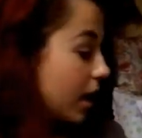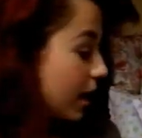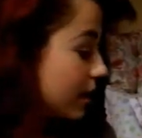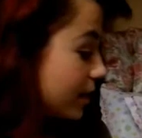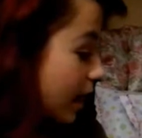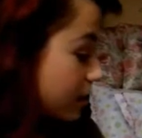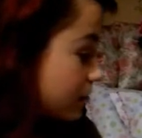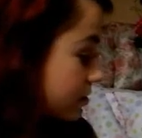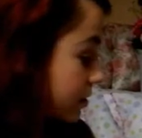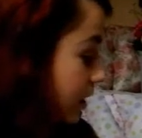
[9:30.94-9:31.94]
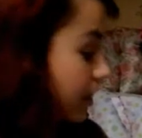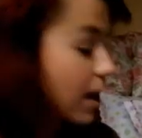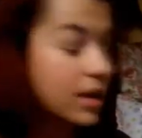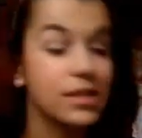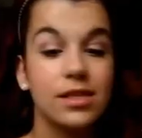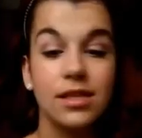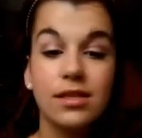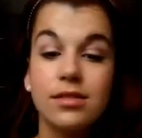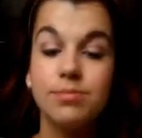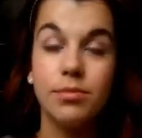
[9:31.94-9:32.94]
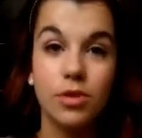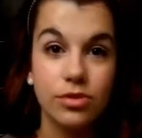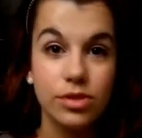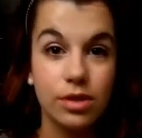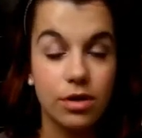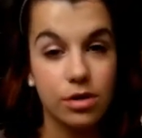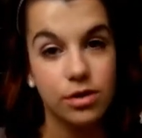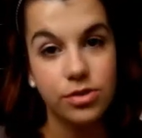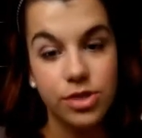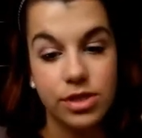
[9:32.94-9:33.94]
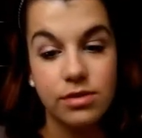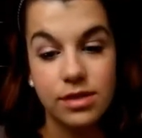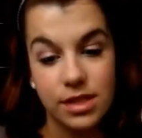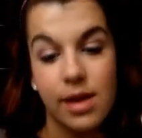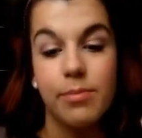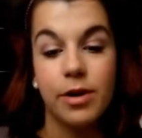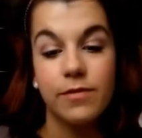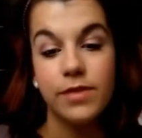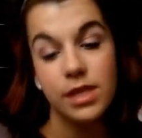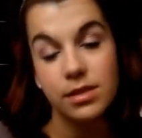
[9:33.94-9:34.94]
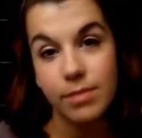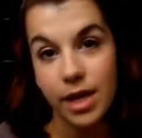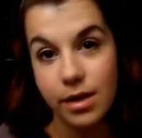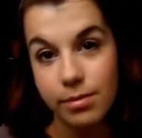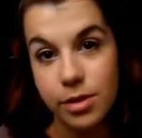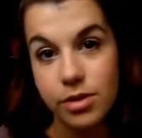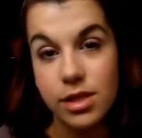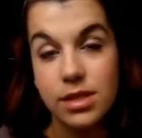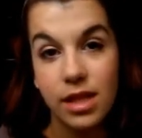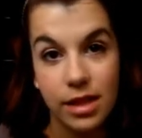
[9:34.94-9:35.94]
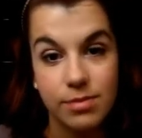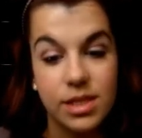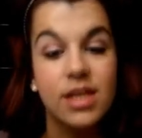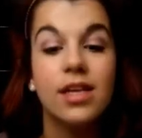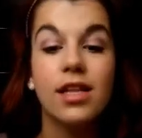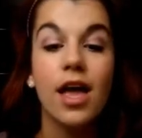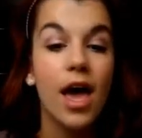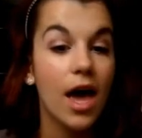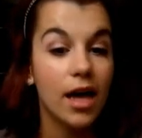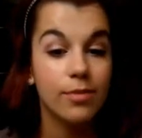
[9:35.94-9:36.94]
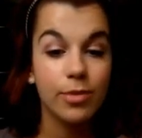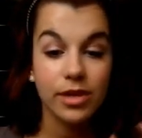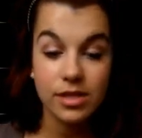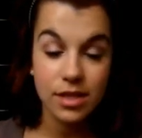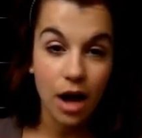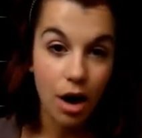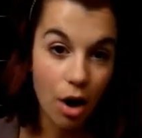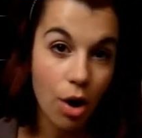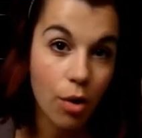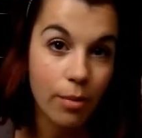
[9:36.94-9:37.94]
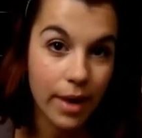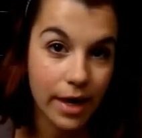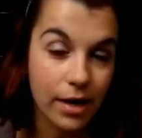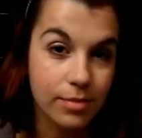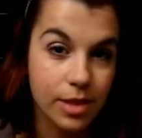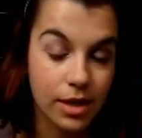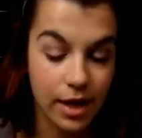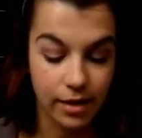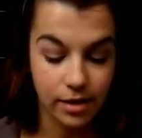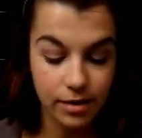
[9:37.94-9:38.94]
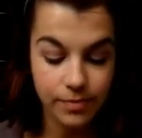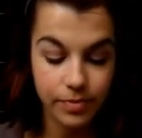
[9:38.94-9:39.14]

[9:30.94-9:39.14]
And now the last and the most crucial step of this makeup look is the lipstick. It brings the whole makeup together.